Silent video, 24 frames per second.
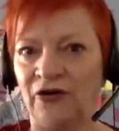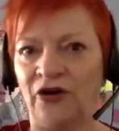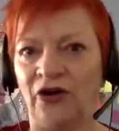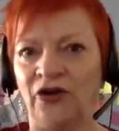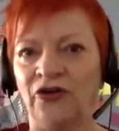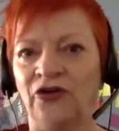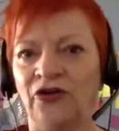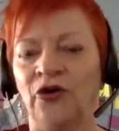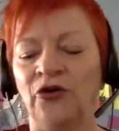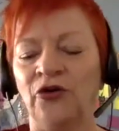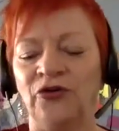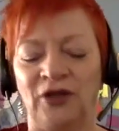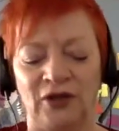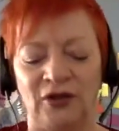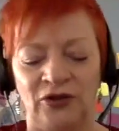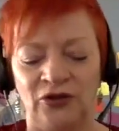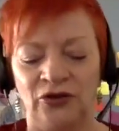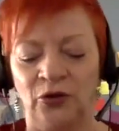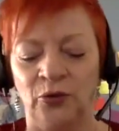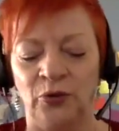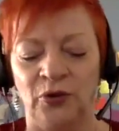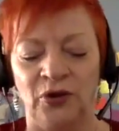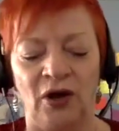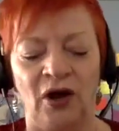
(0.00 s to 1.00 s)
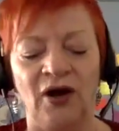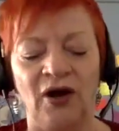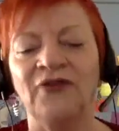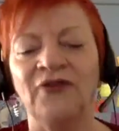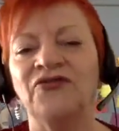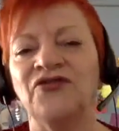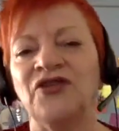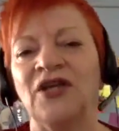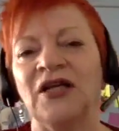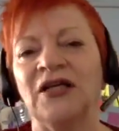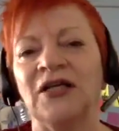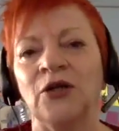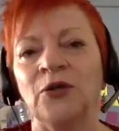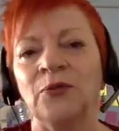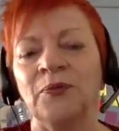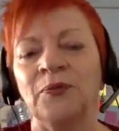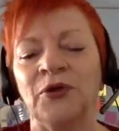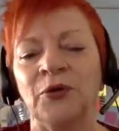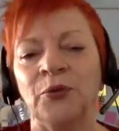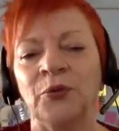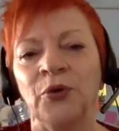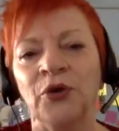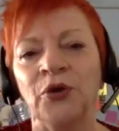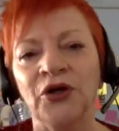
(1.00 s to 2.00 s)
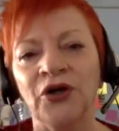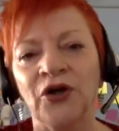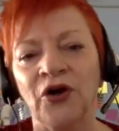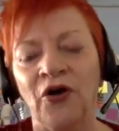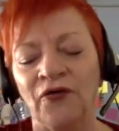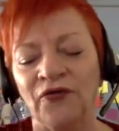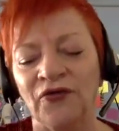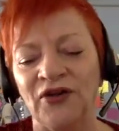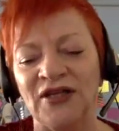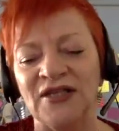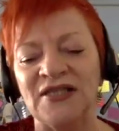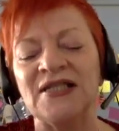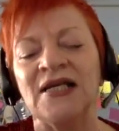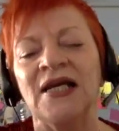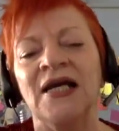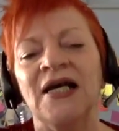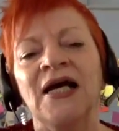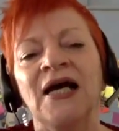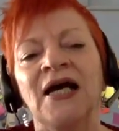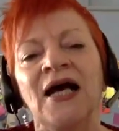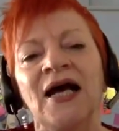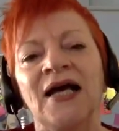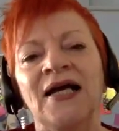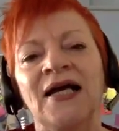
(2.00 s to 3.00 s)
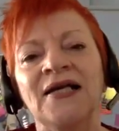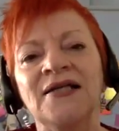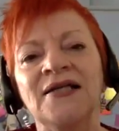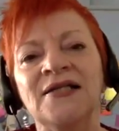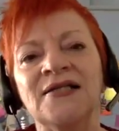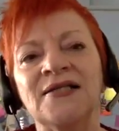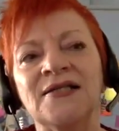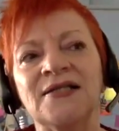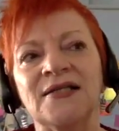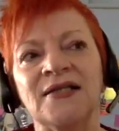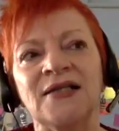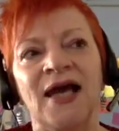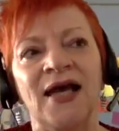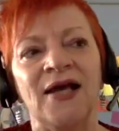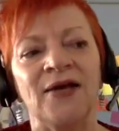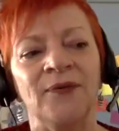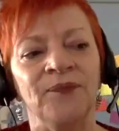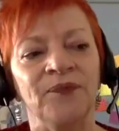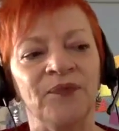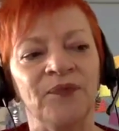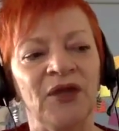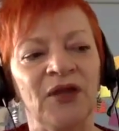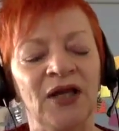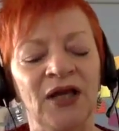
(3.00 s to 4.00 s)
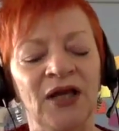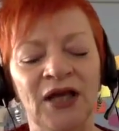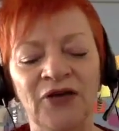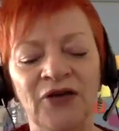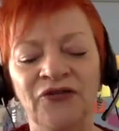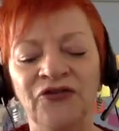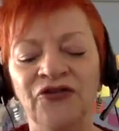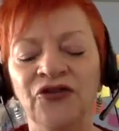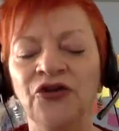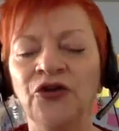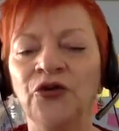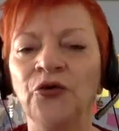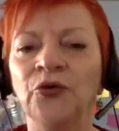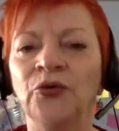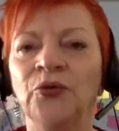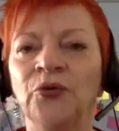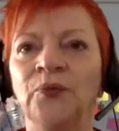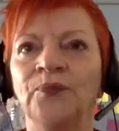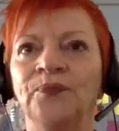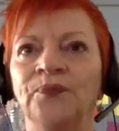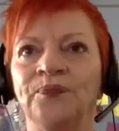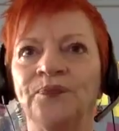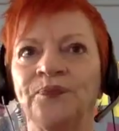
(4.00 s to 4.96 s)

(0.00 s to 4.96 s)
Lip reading: I know that you and I have done a little bit of work on this, is that if you